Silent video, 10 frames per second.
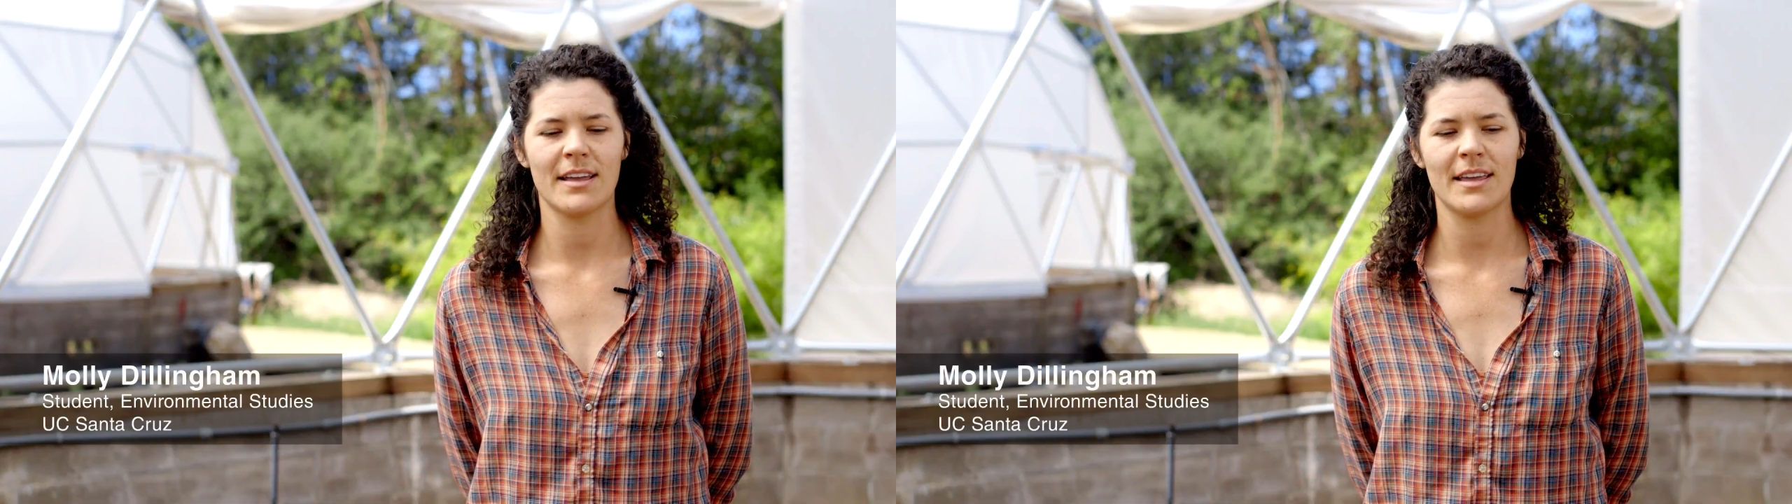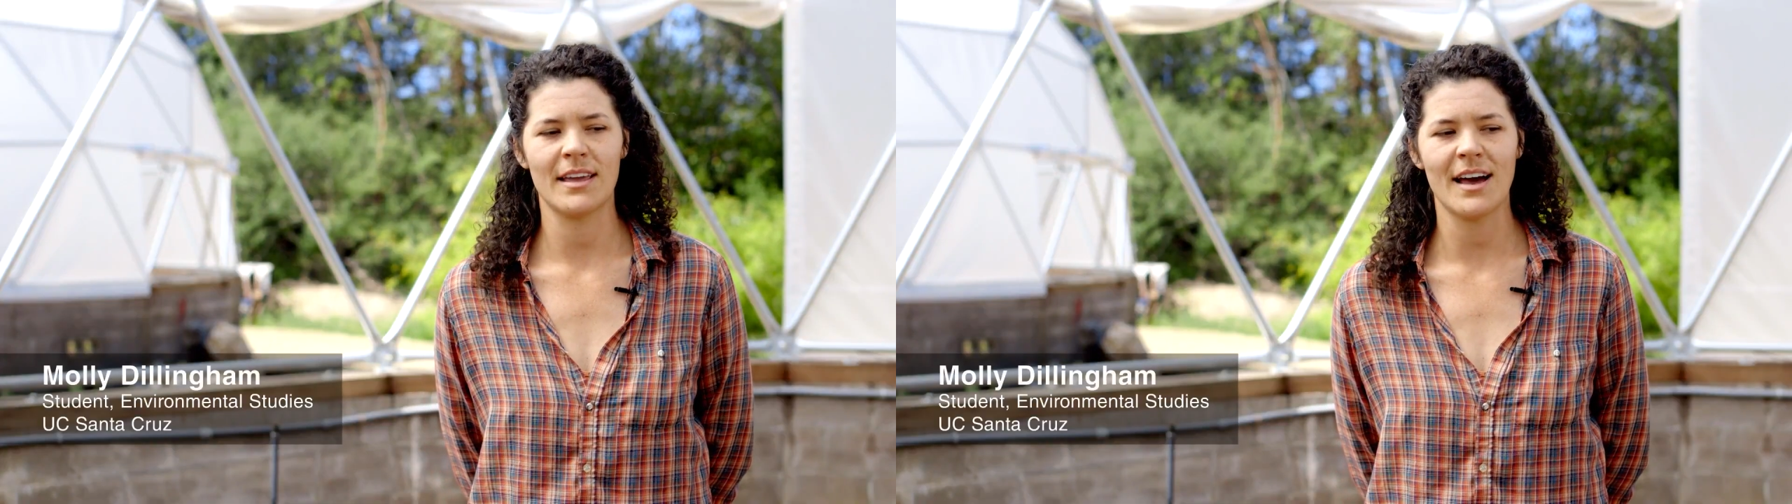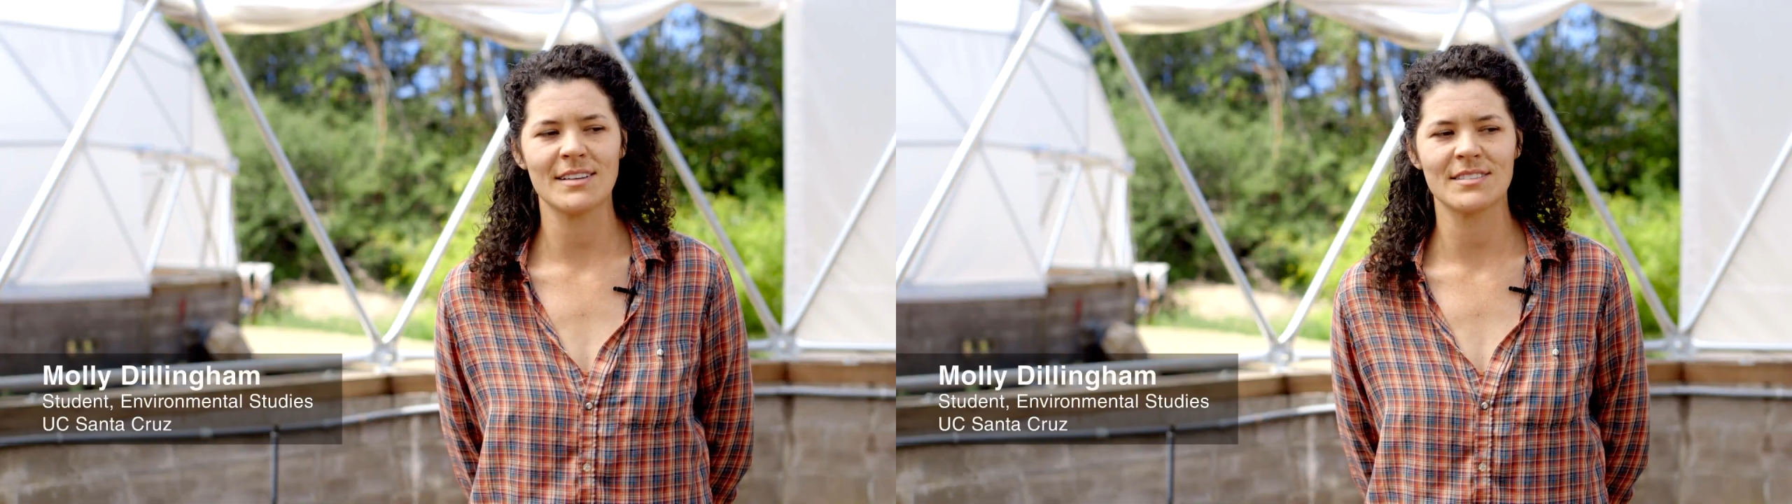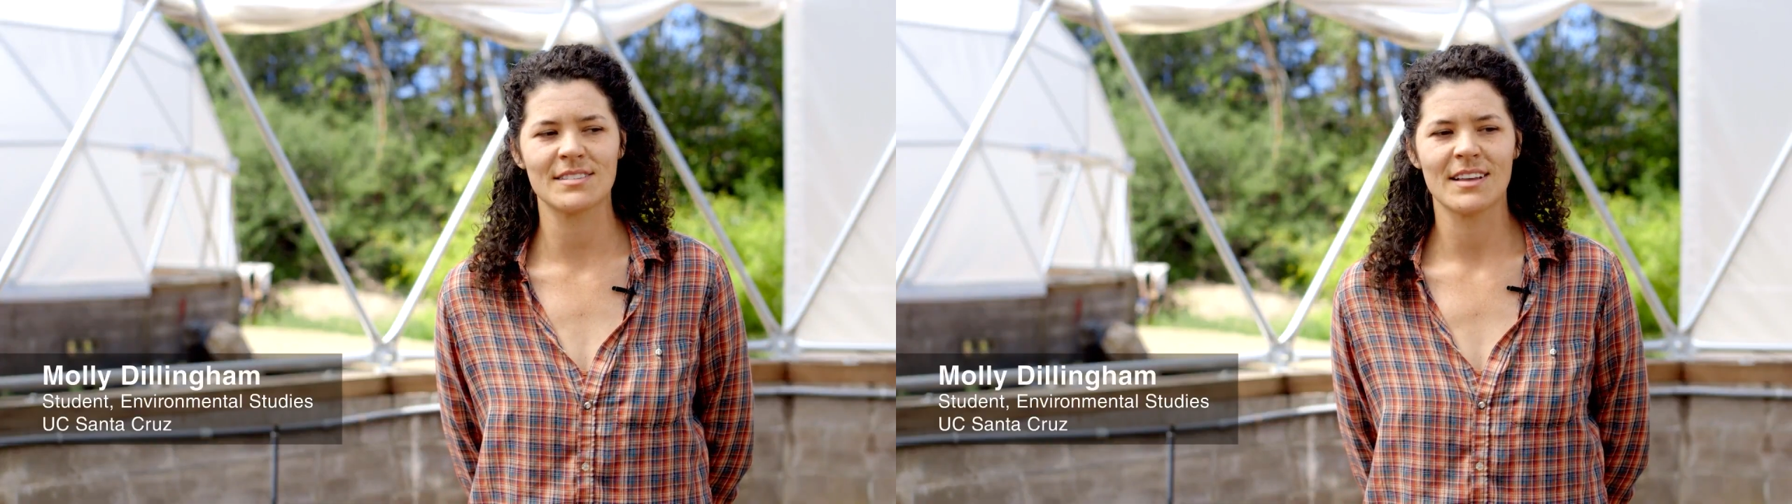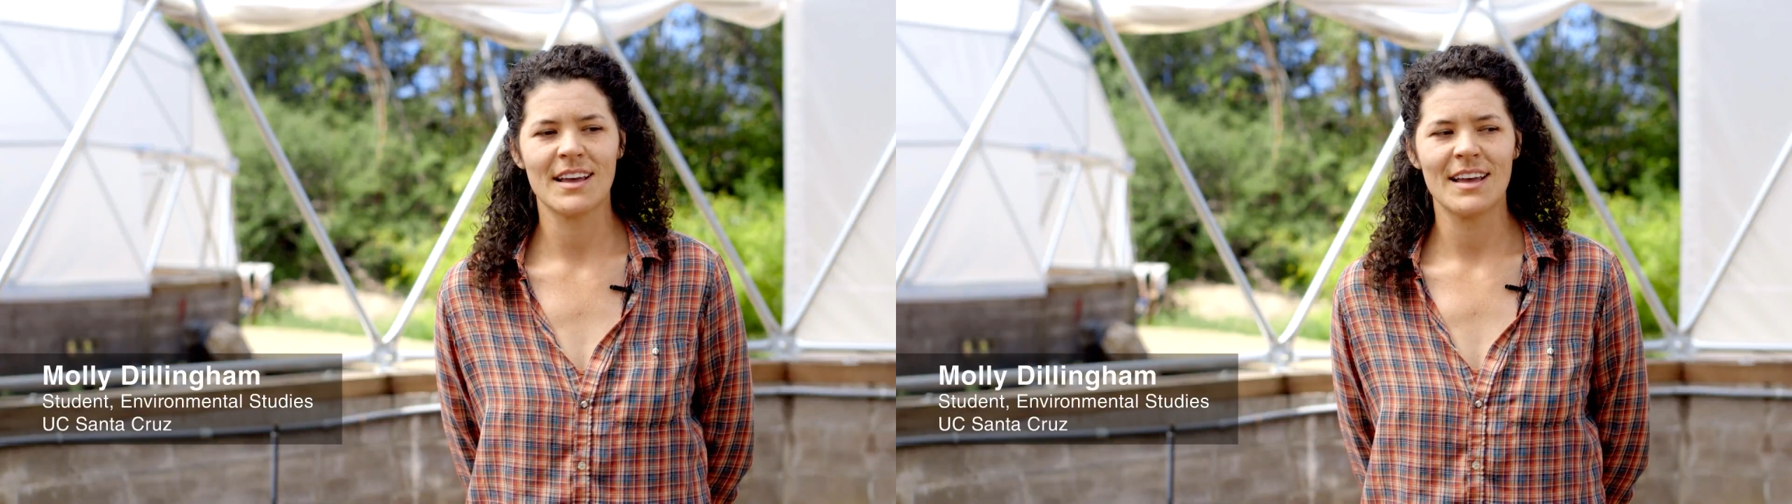He
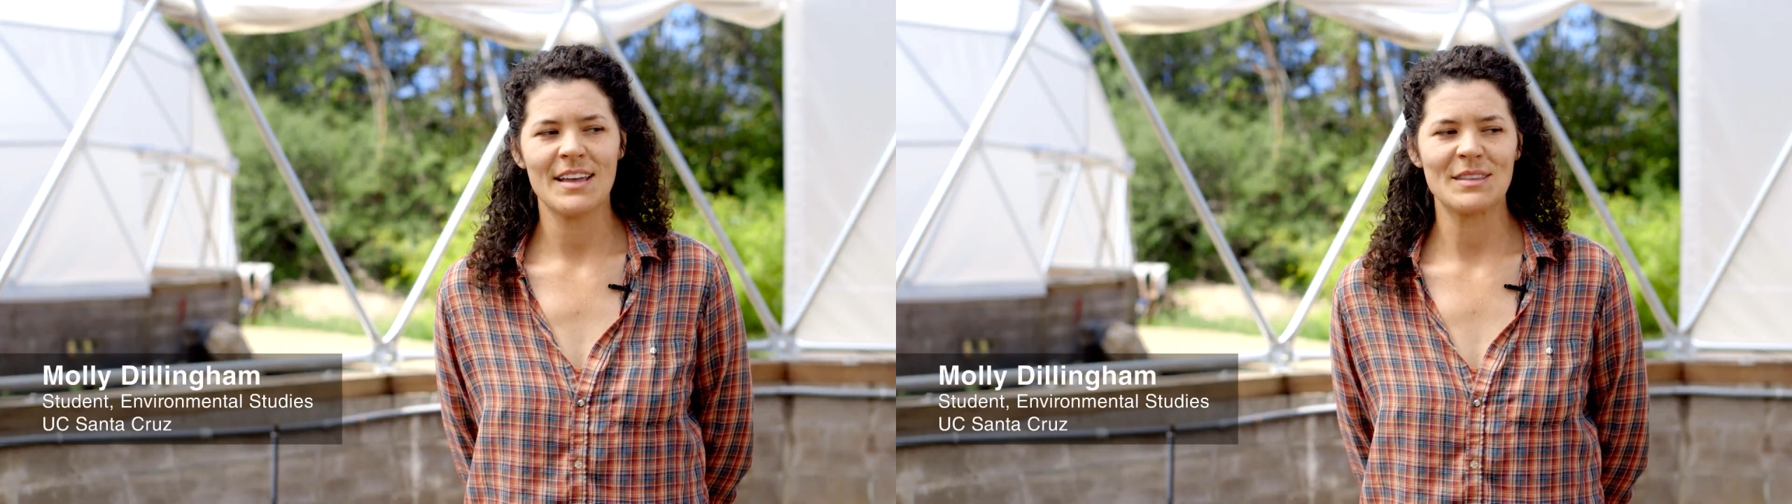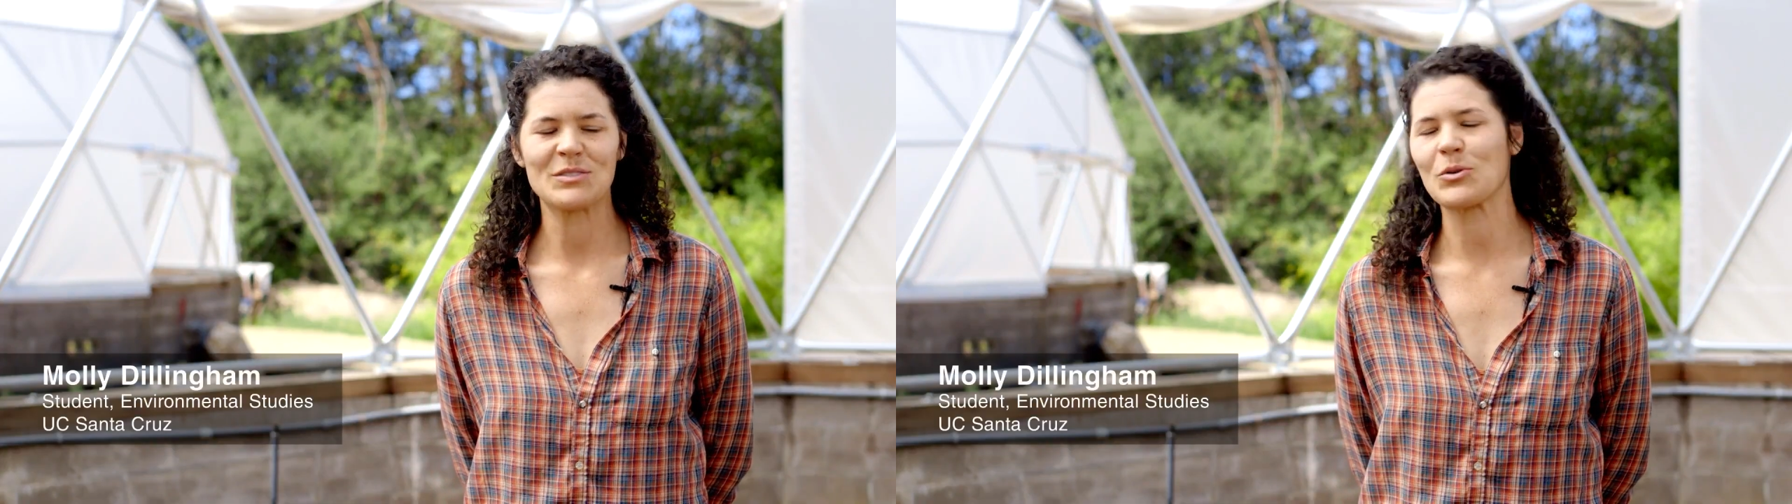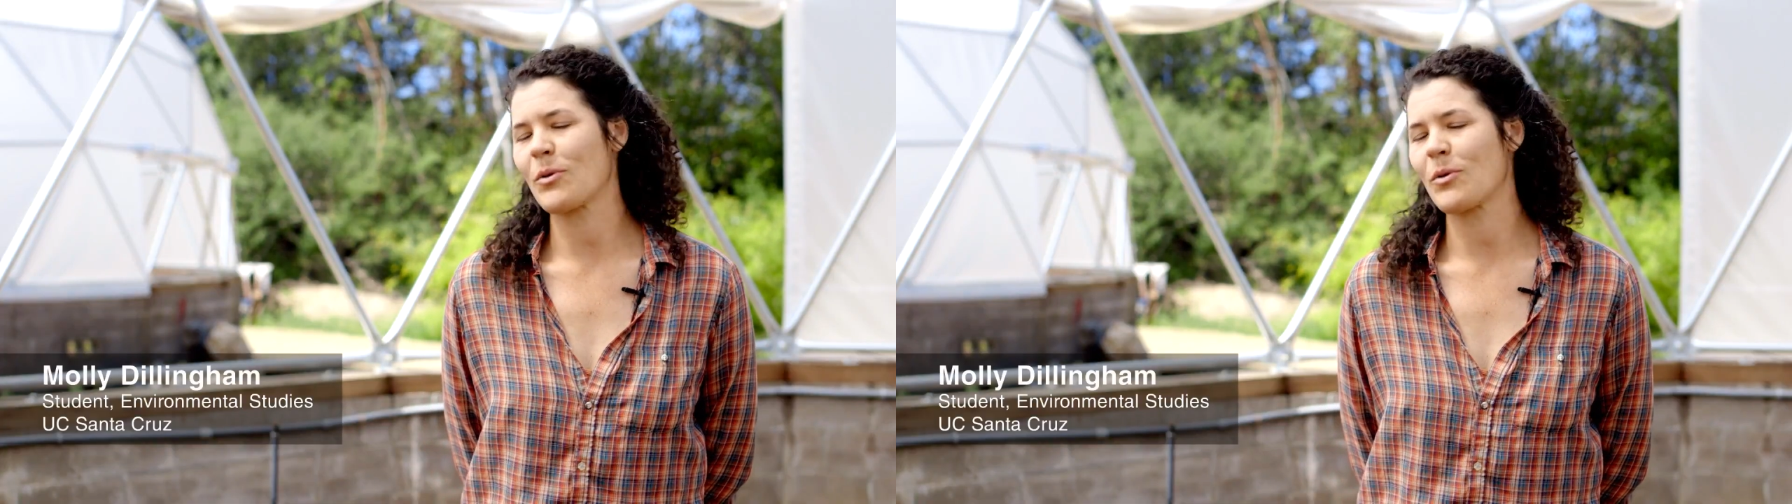has this